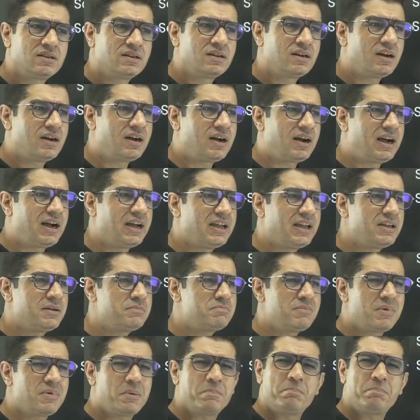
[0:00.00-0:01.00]
I
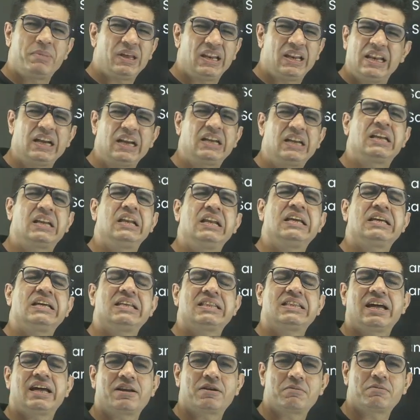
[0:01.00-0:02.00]
am belittling
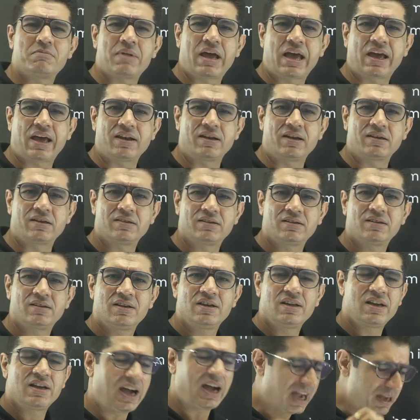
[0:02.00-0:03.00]
that man.
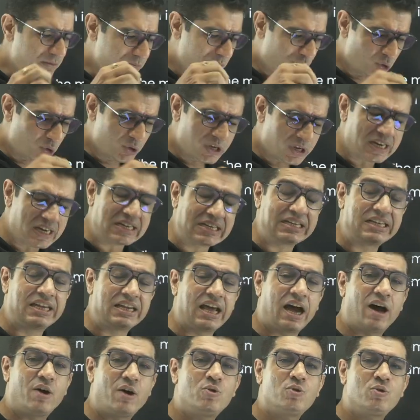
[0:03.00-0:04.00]
I am looking
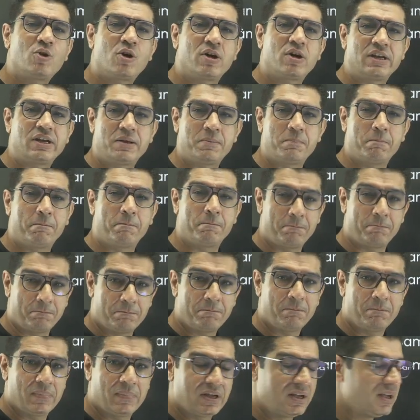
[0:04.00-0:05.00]
down on him.
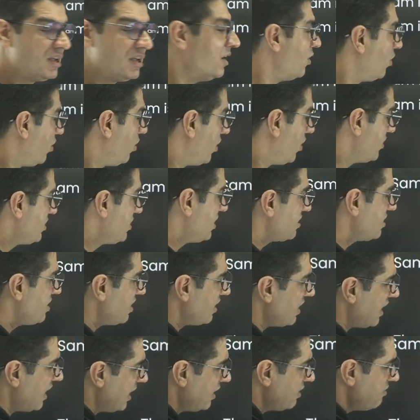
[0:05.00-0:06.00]
On the other
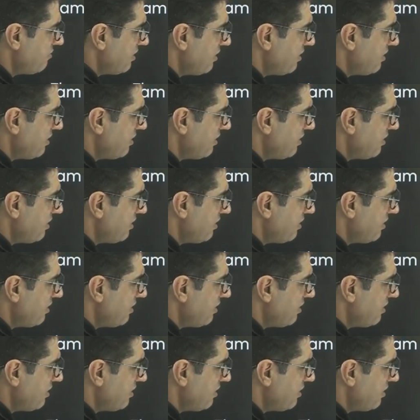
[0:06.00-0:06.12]
hand, when I